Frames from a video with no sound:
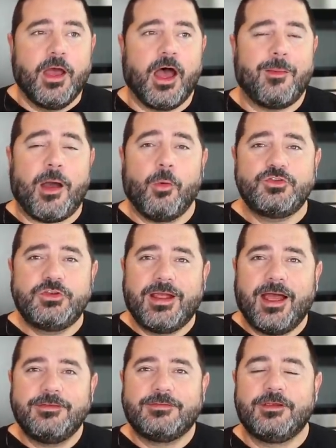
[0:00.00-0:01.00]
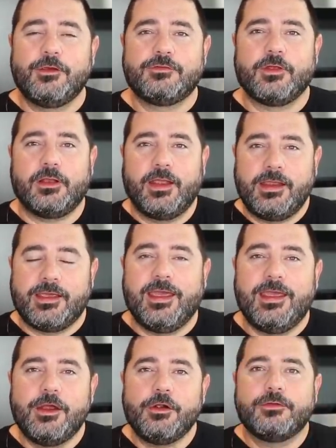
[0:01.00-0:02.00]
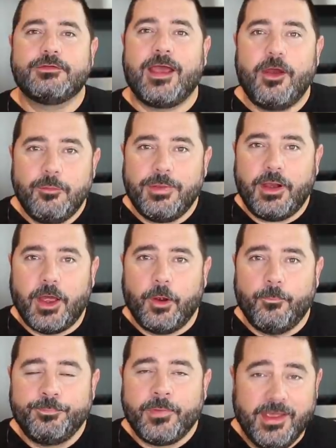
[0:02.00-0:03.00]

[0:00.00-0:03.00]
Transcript: Uh, I want you guys to use the link here down below.